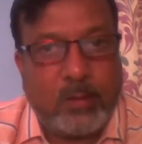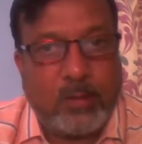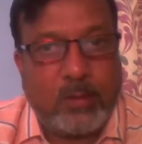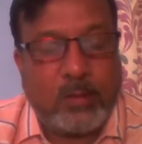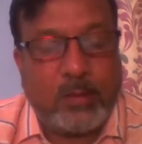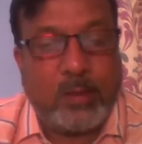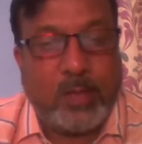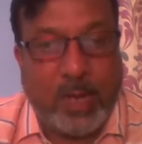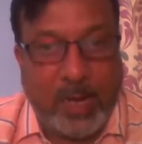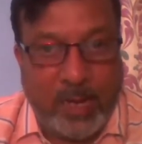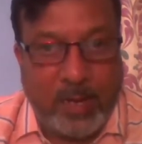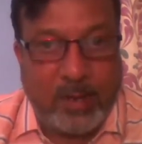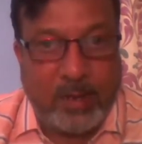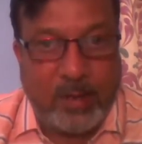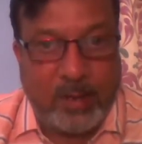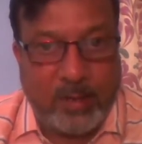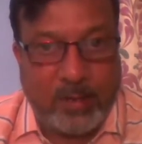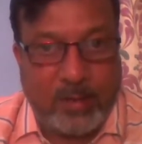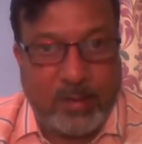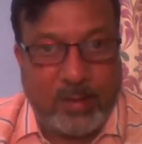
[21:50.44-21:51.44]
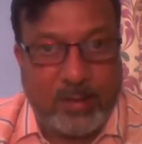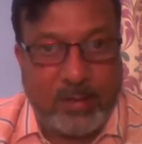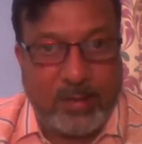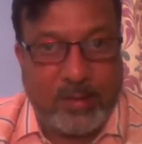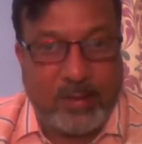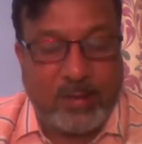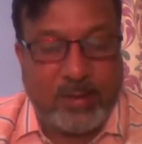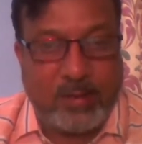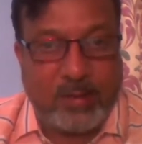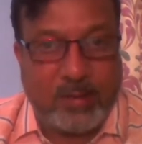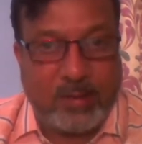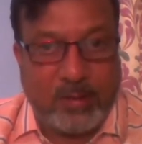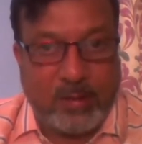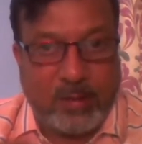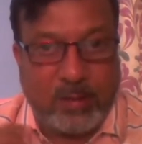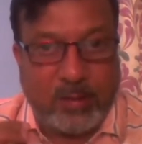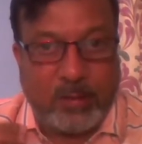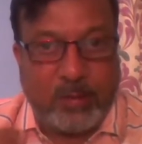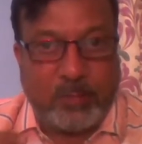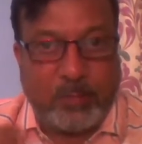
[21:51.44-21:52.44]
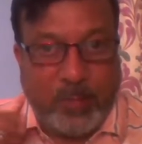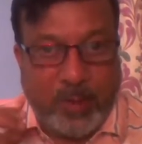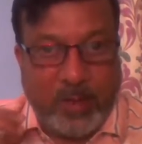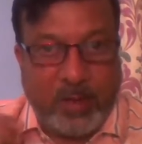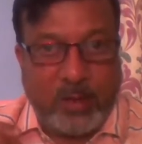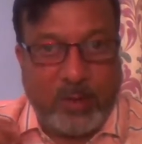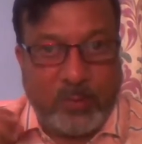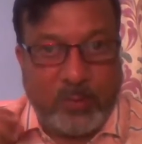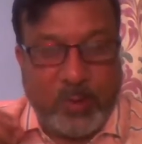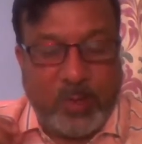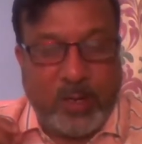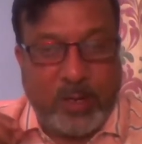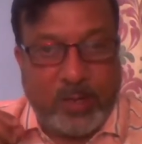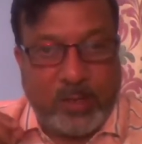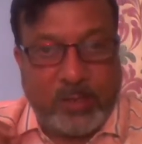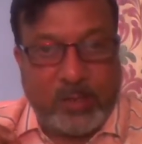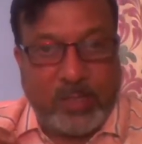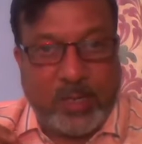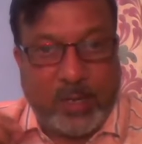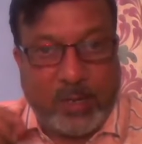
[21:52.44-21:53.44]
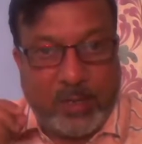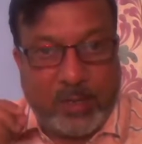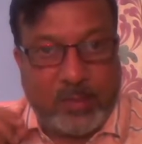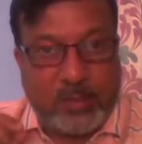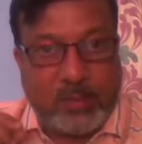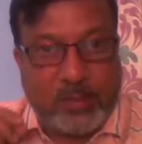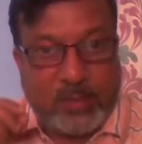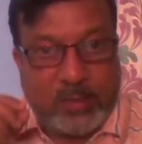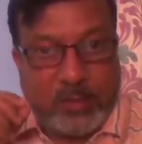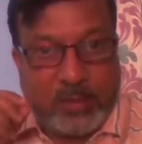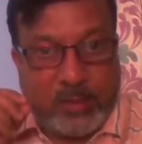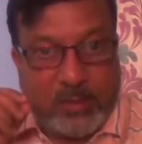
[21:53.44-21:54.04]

Then the parent will understand, yes,